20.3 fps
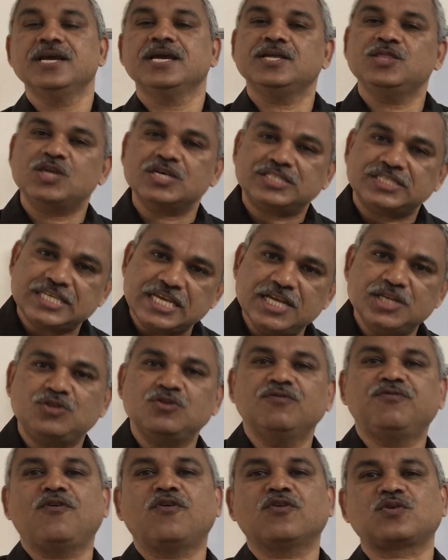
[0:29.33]
The C2
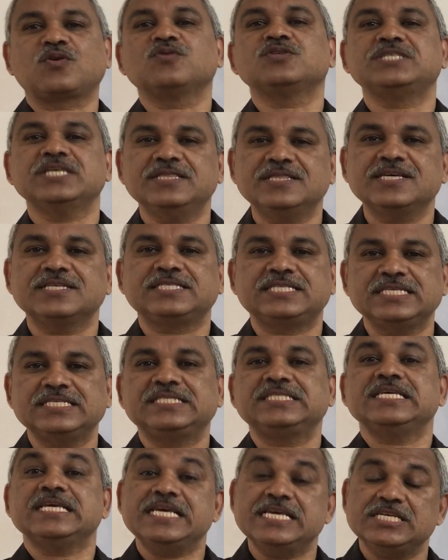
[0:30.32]

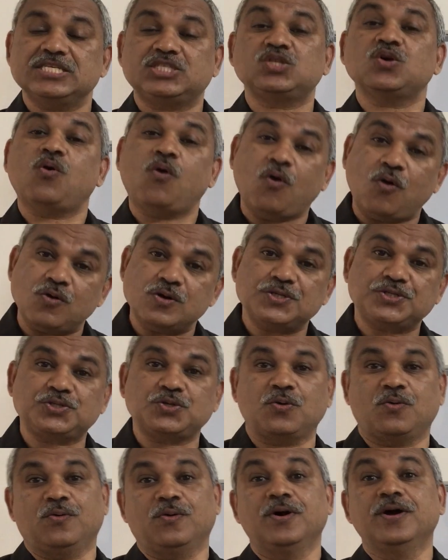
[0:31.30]
photosynthesis is
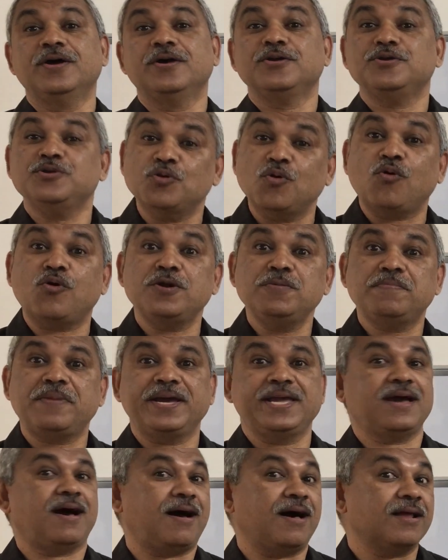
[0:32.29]
also known
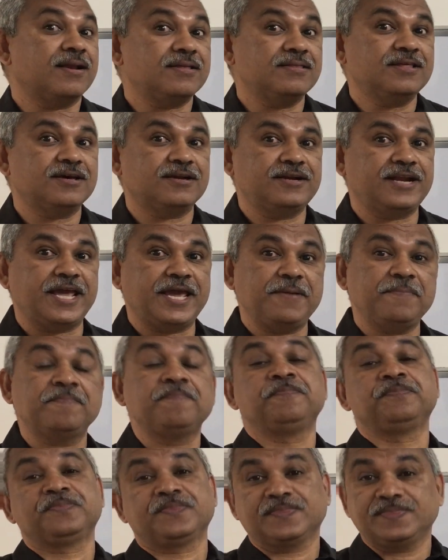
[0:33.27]
by another
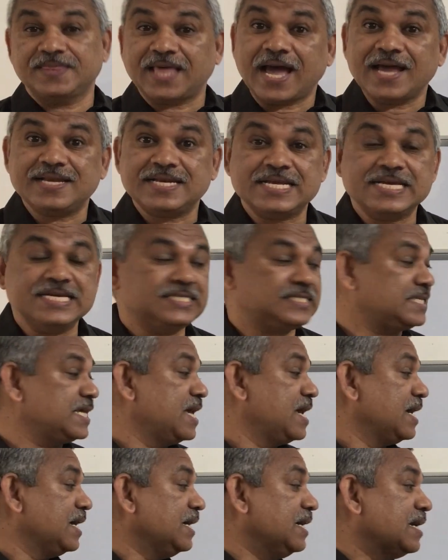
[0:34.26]
name, that
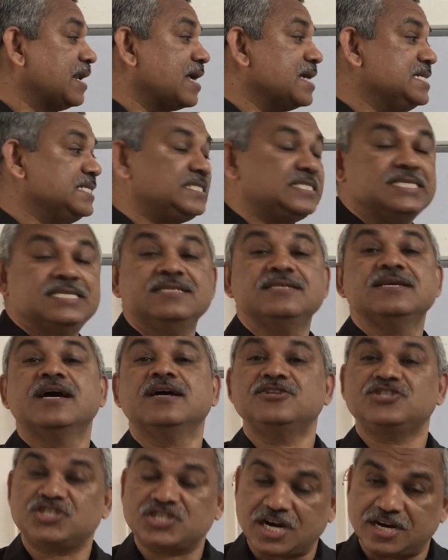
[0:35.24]
is
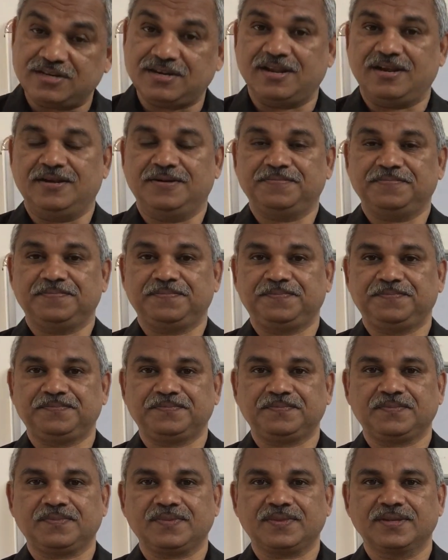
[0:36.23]
glycine shuttle.
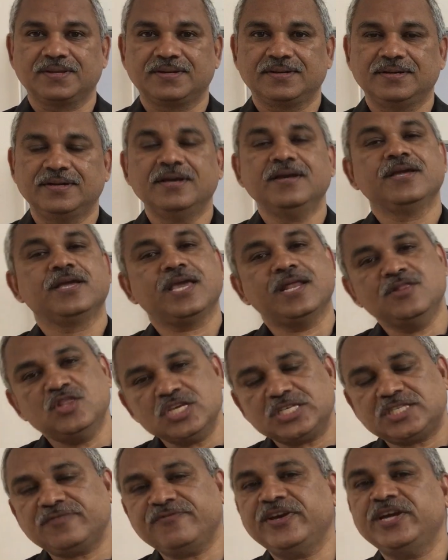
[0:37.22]
In
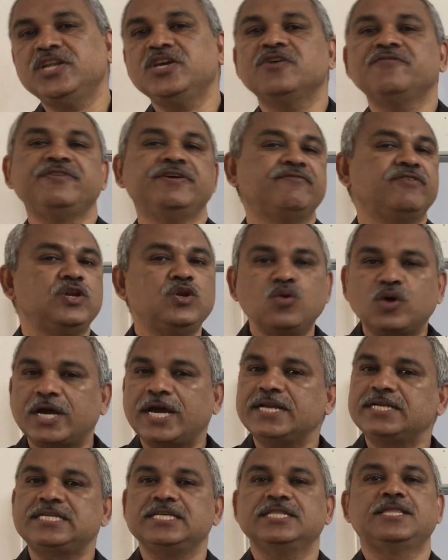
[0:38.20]
this video we will look
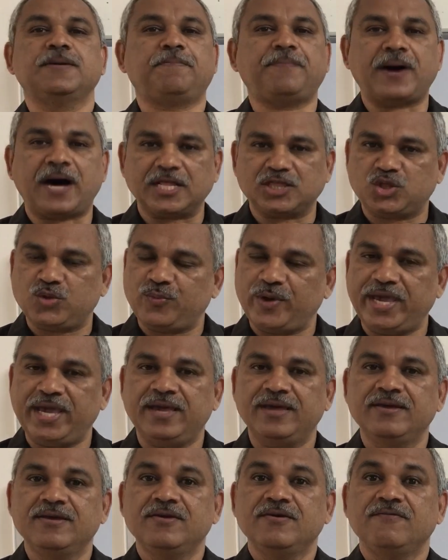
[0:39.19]
at the
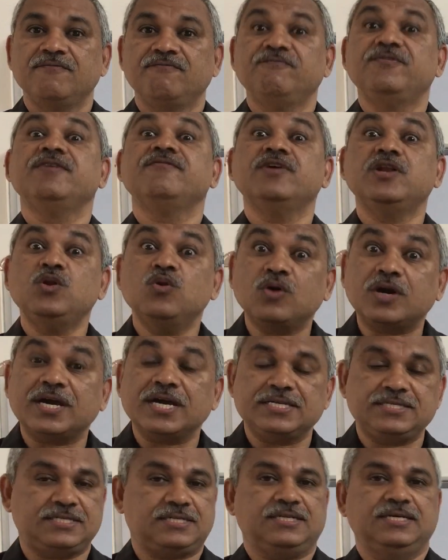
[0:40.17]
pathway, we will look
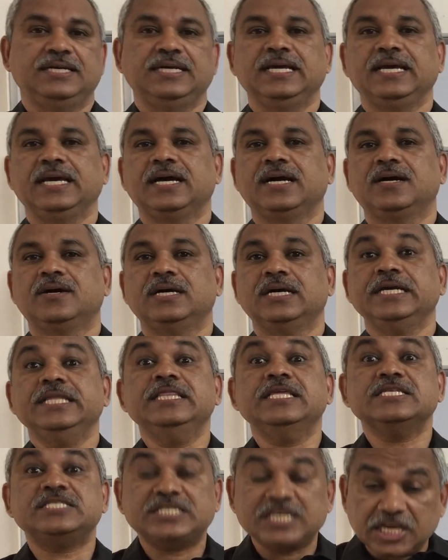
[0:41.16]
at
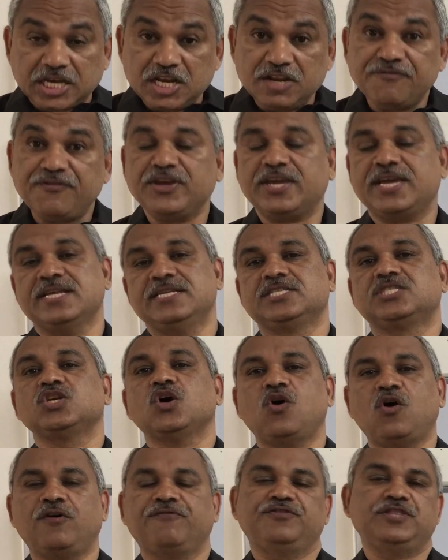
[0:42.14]
the
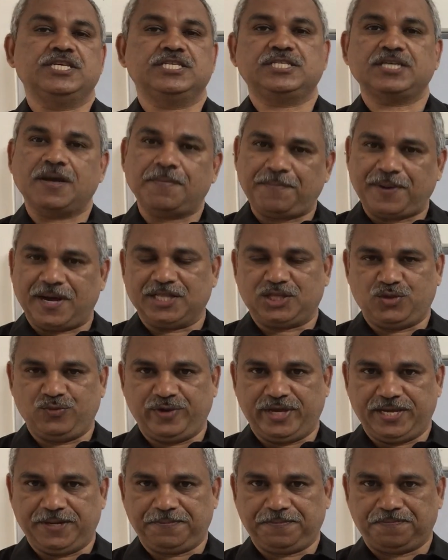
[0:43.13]
significance of this
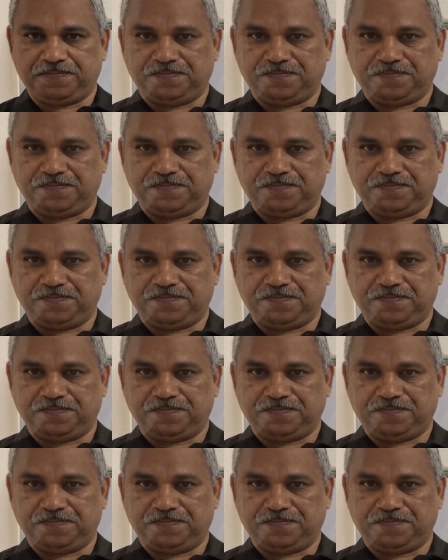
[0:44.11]
pathway.